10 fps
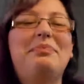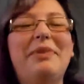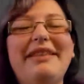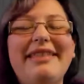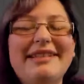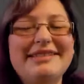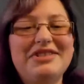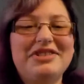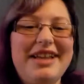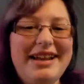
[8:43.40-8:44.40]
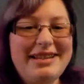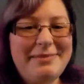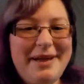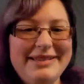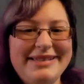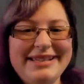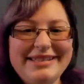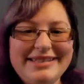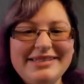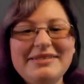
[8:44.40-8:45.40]
But that's just kind of the
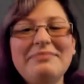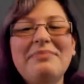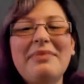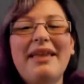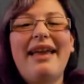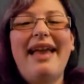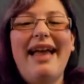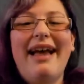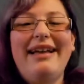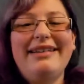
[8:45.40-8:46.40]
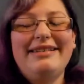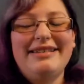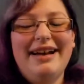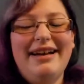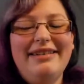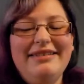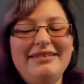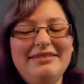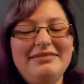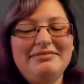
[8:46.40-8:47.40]
basics. And,
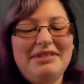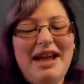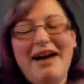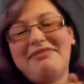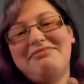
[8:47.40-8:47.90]
yeah.